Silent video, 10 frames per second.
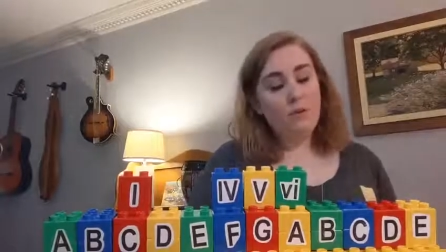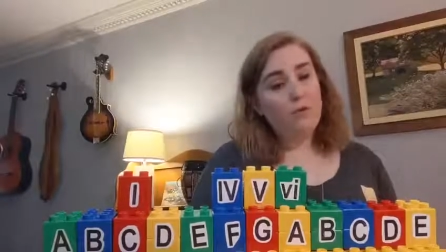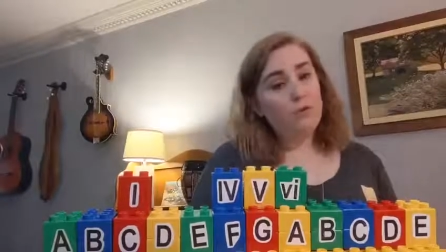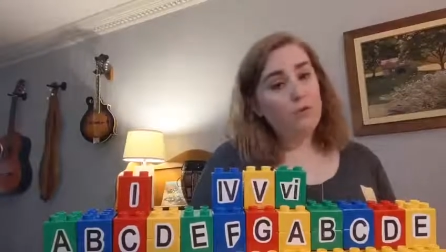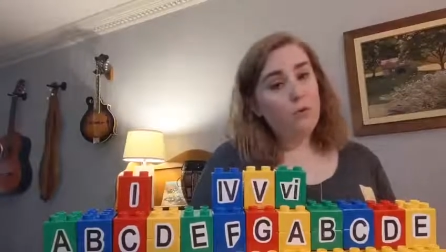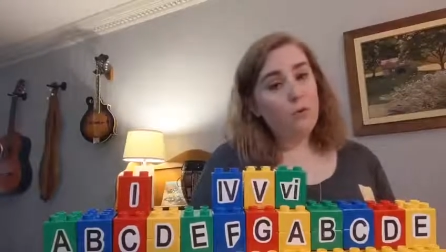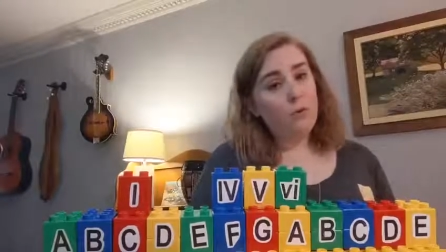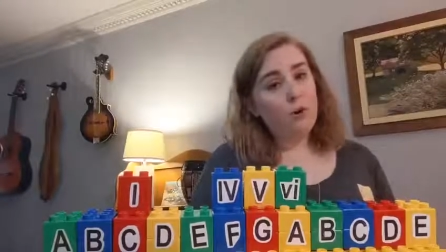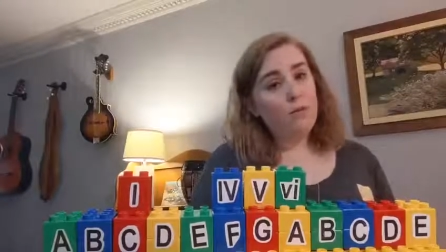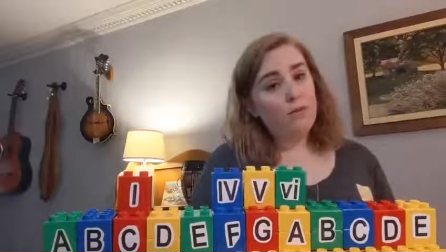
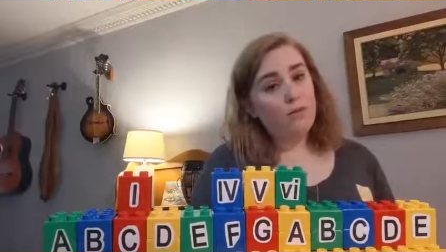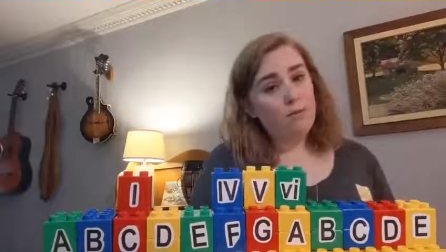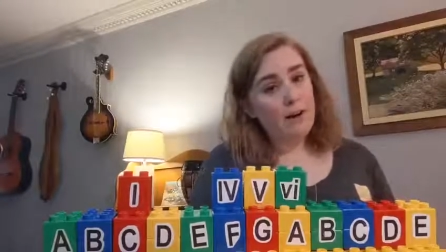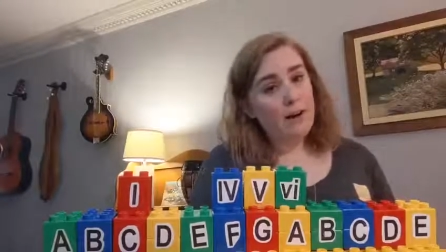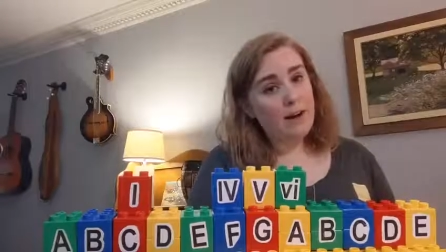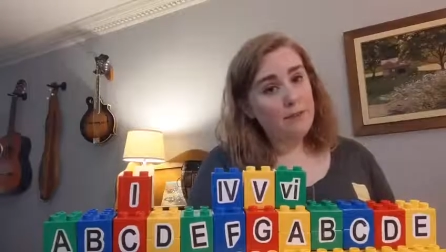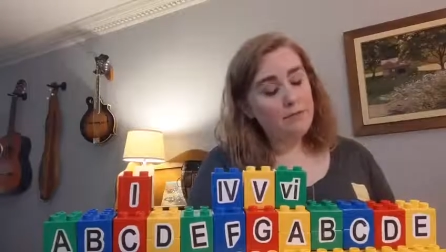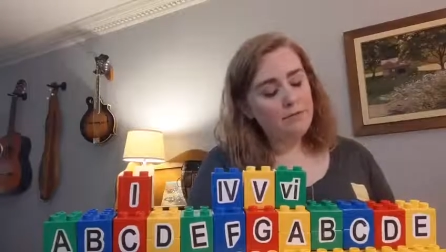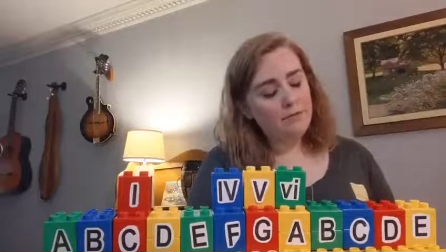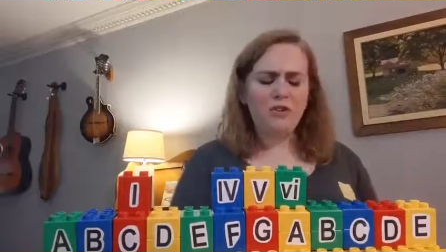four, five.
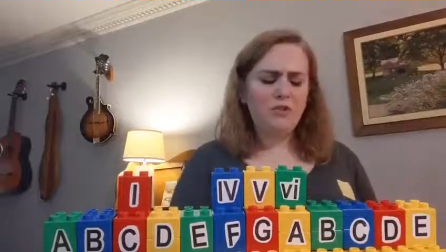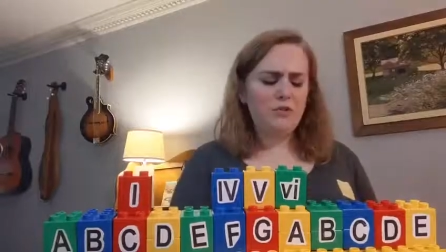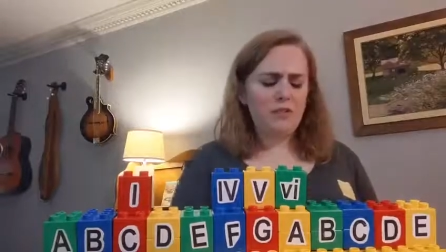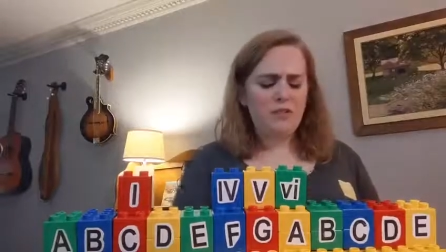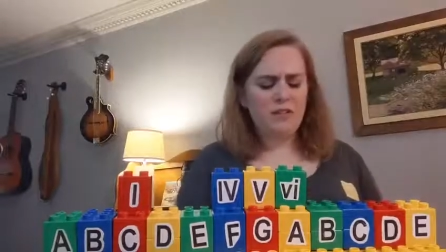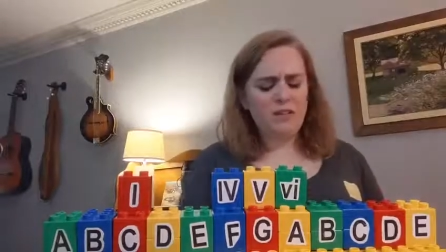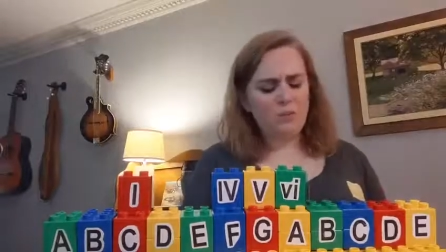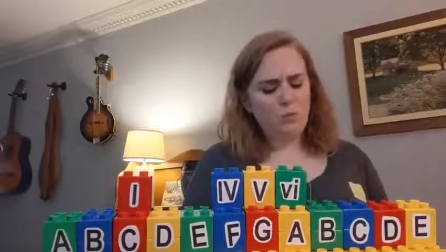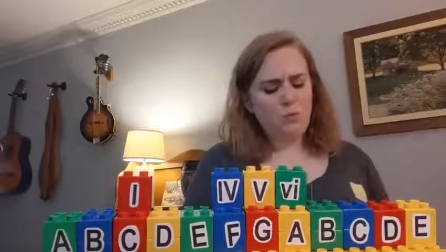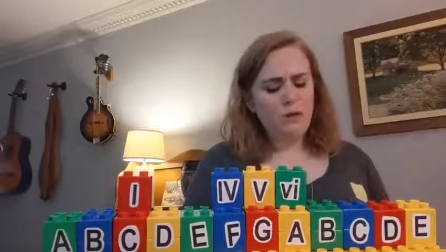Do six,
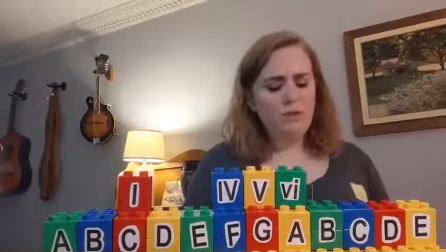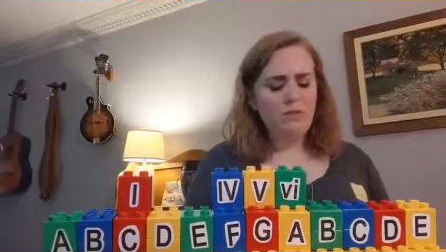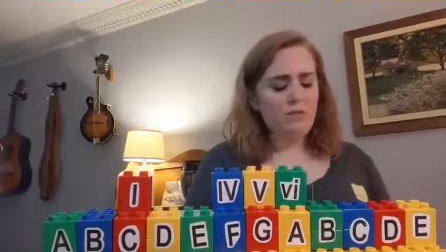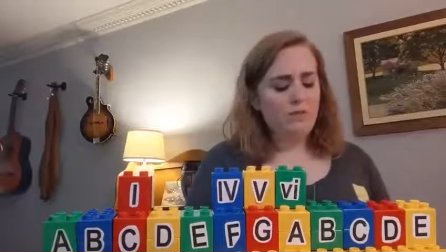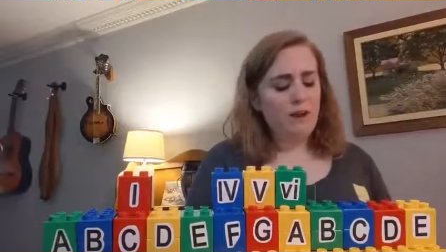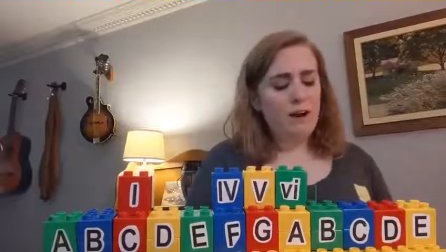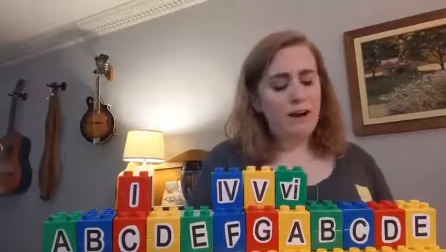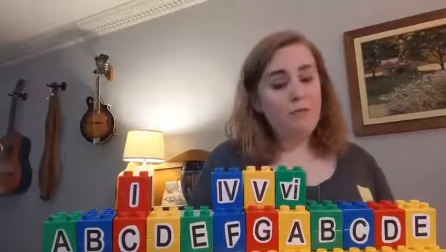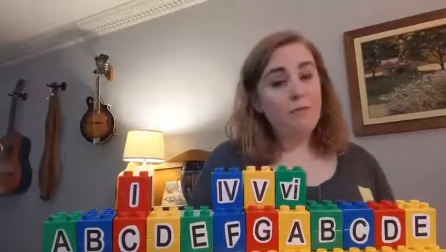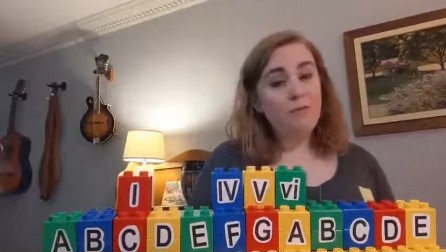one,
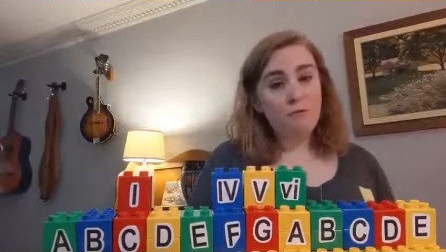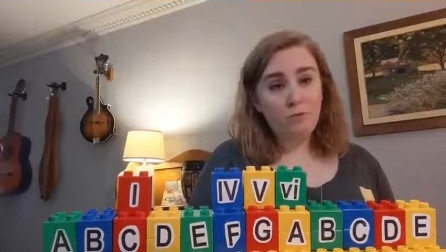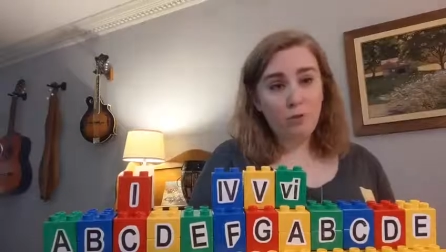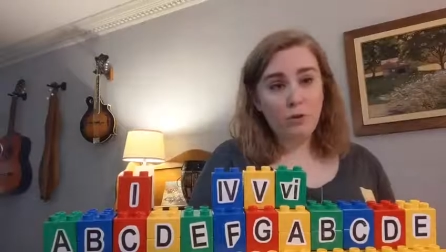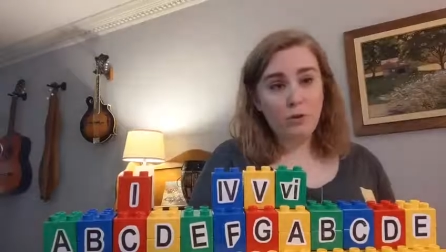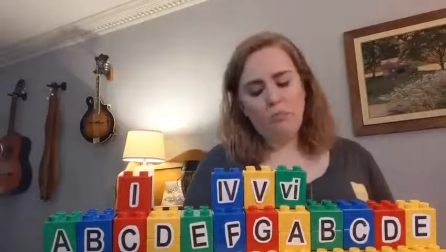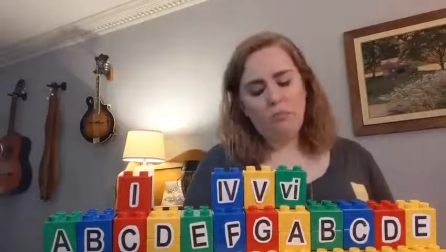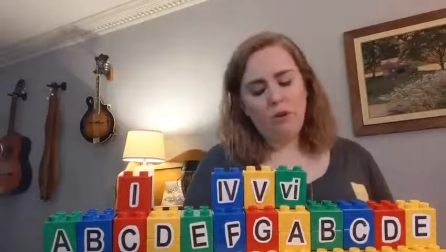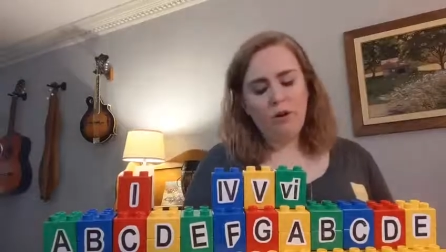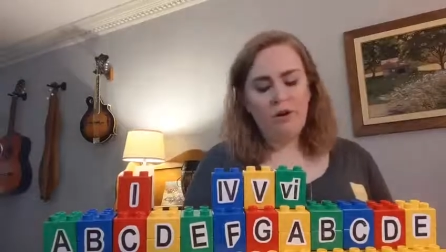five, four,
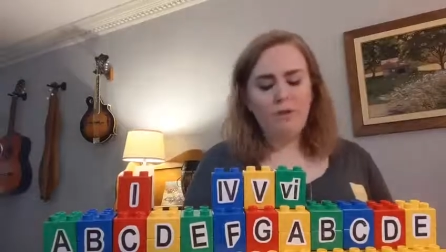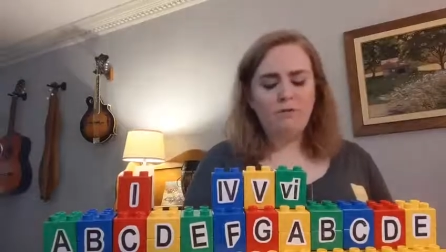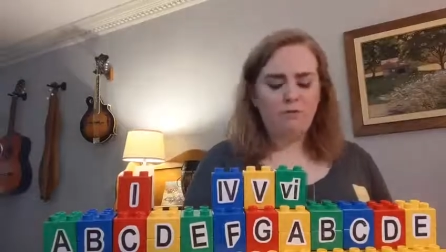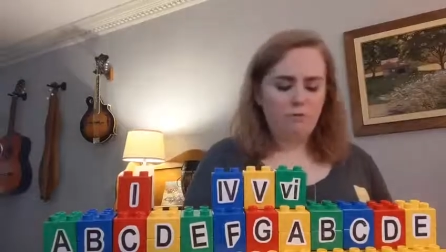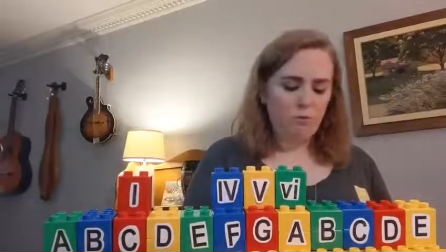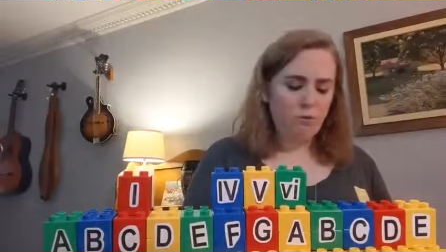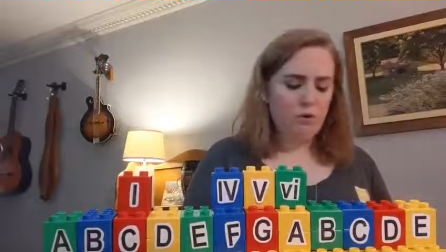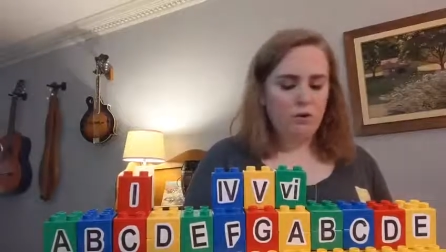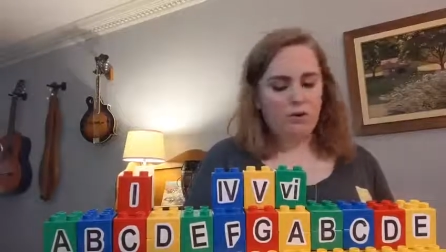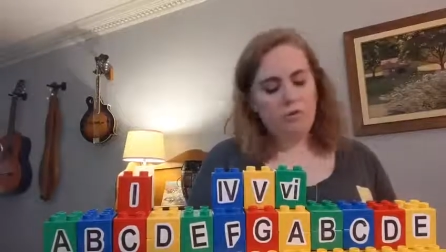one,
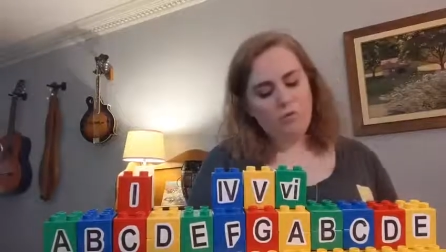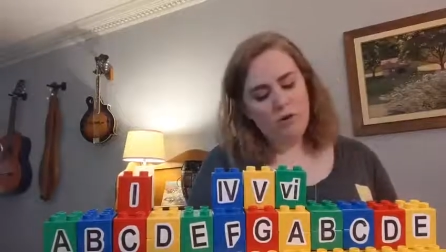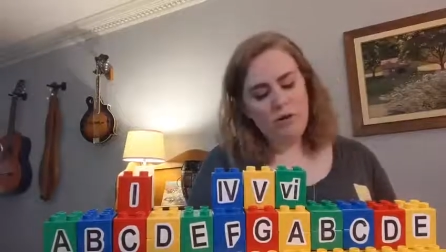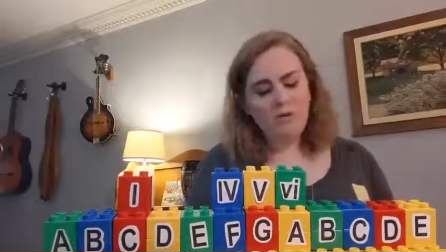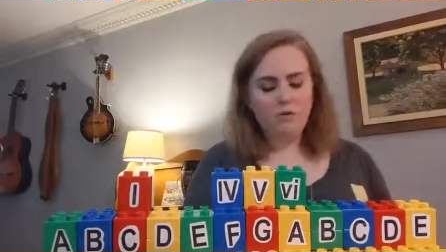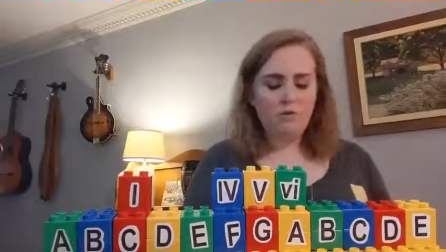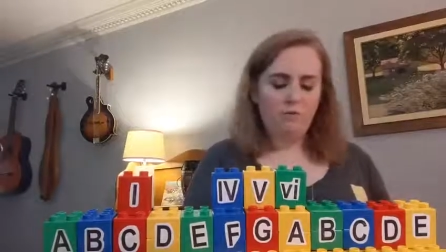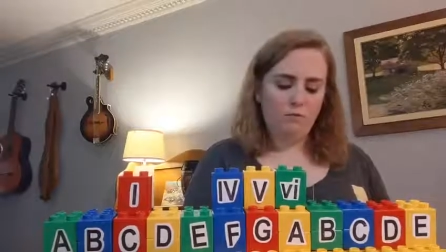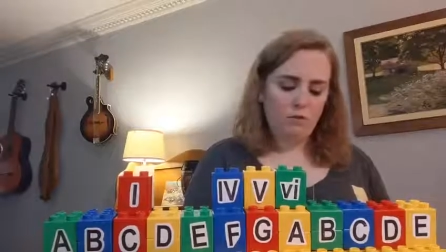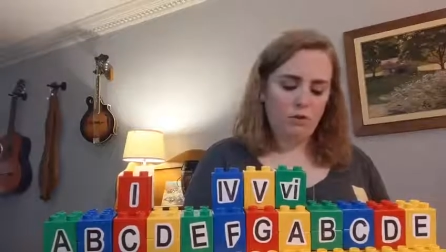four, one,
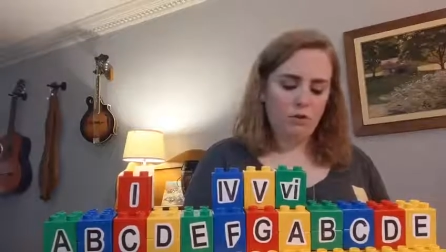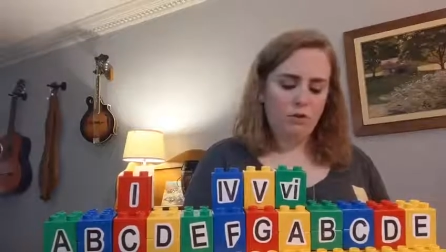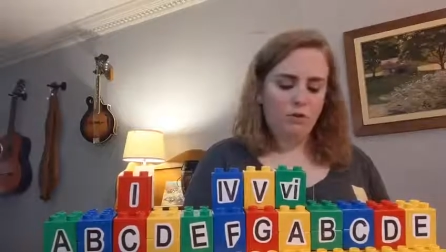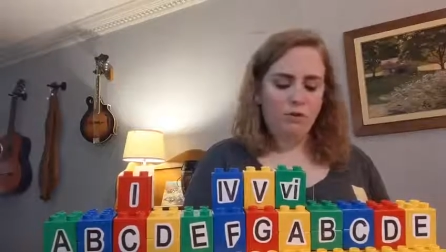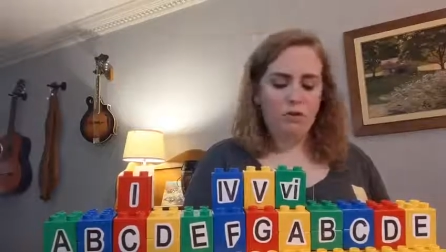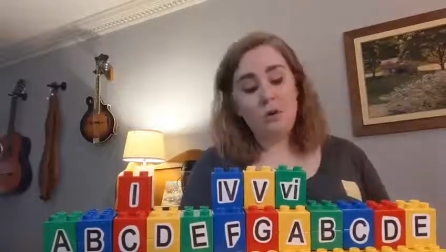four,